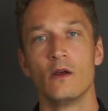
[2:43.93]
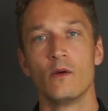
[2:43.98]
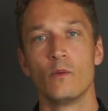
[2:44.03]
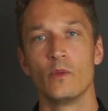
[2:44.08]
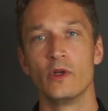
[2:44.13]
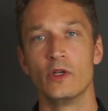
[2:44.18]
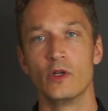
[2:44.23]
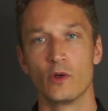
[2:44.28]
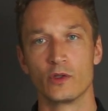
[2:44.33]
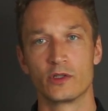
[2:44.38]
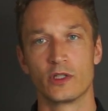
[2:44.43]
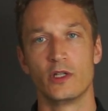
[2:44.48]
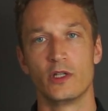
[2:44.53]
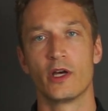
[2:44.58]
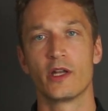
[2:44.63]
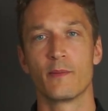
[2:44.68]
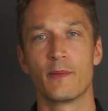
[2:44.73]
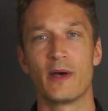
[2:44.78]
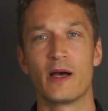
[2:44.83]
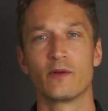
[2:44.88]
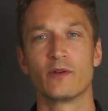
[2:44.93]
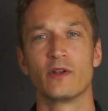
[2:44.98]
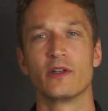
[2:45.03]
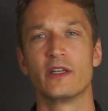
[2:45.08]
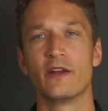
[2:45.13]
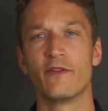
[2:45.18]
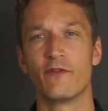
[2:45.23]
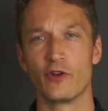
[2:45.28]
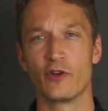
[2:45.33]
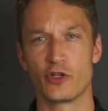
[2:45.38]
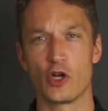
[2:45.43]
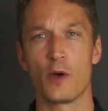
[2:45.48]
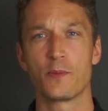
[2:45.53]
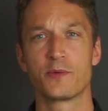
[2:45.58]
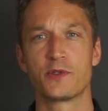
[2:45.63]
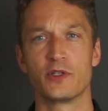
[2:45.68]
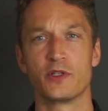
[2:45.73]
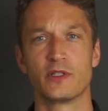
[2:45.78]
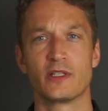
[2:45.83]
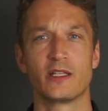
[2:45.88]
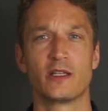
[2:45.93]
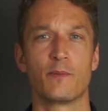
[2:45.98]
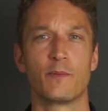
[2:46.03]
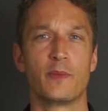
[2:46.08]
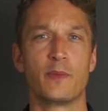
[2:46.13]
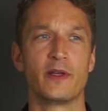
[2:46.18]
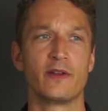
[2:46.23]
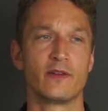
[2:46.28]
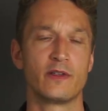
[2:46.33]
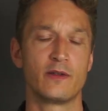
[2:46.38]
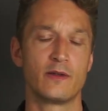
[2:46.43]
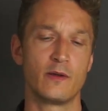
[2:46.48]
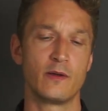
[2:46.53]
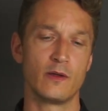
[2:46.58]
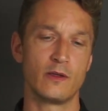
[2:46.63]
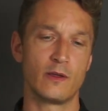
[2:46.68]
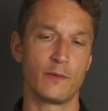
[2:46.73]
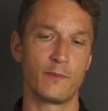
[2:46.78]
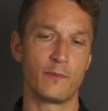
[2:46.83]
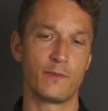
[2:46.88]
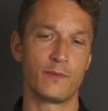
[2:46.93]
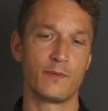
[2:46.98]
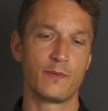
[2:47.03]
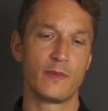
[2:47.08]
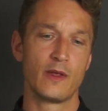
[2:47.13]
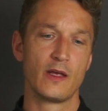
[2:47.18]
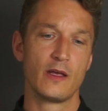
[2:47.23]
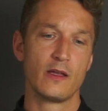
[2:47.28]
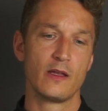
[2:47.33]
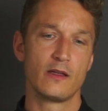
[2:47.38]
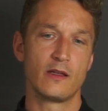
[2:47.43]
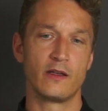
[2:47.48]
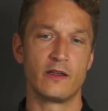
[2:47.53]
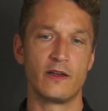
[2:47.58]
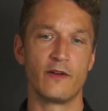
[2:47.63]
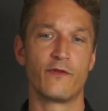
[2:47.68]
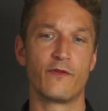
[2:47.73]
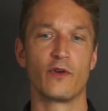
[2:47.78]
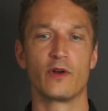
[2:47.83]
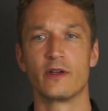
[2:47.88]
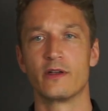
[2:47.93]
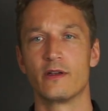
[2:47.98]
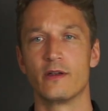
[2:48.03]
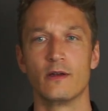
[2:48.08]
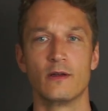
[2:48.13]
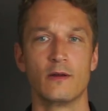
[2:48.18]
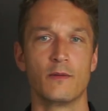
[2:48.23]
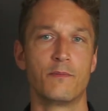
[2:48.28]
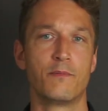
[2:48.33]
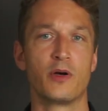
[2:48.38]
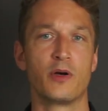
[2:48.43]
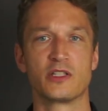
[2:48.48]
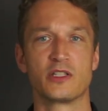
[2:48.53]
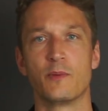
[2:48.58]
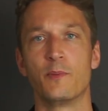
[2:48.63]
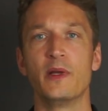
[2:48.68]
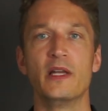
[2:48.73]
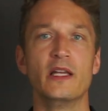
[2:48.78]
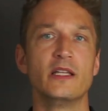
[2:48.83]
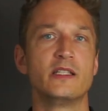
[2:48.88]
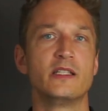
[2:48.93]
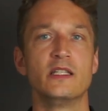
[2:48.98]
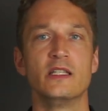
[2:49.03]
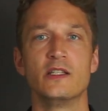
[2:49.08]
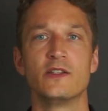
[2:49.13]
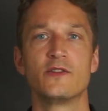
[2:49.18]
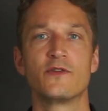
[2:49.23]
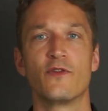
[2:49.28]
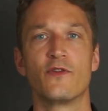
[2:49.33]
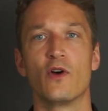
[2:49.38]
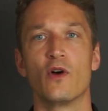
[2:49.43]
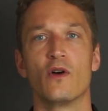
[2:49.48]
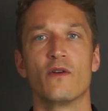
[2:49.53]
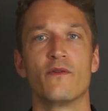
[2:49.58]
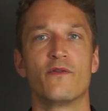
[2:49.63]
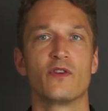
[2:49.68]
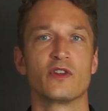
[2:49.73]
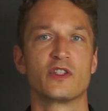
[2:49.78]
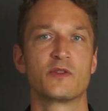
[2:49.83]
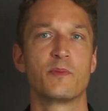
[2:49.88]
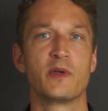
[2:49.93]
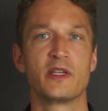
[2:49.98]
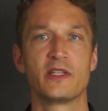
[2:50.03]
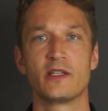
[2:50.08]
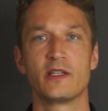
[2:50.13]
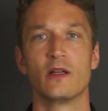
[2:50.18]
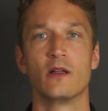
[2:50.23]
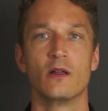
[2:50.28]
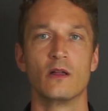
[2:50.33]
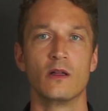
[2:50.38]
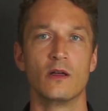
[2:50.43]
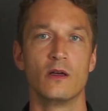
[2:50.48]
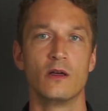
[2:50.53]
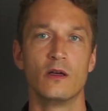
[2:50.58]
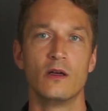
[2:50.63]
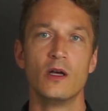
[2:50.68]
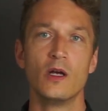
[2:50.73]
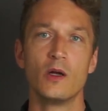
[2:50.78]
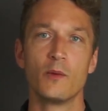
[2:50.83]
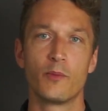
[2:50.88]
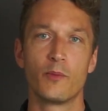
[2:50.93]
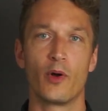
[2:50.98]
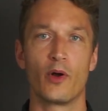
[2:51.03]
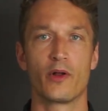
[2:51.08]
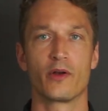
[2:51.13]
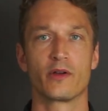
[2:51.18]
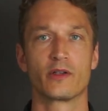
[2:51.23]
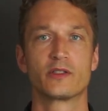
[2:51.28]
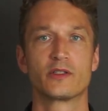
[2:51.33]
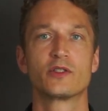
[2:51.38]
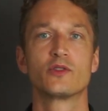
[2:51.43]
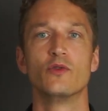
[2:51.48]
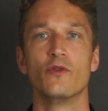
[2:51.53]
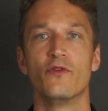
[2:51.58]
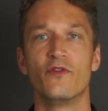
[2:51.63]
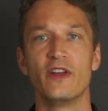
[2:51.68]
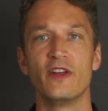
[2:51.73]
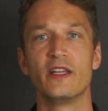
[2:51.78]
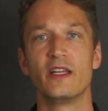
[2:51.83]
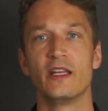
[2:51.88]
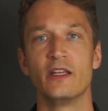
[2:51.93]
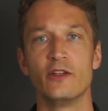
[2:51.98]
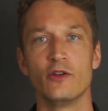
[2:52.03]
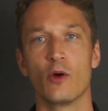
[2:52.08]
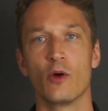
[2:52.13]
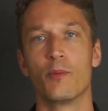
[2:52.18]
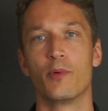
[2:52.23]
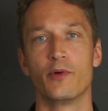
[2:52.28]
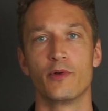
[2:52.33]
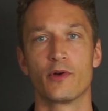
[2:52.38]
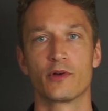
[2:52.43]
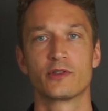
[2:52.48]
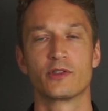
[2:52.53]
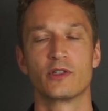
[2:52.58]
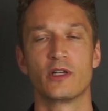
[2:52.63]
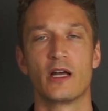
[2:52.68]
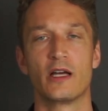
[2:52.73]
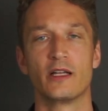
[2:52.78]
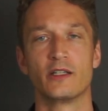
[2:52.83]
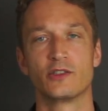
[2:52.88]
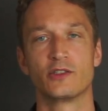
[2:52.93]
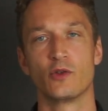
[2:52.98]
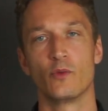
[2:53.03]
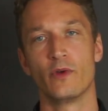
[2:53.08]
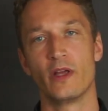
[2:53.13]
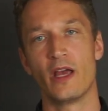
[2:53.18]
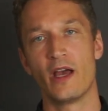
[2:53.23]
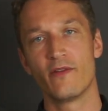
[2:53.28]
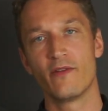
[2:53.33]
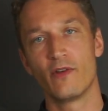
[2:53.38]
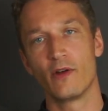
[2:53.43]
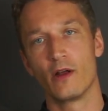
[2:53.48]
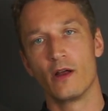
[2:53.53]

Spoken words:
we know a lot about the different options and the different possibilities for special products to fit in your production line. So we have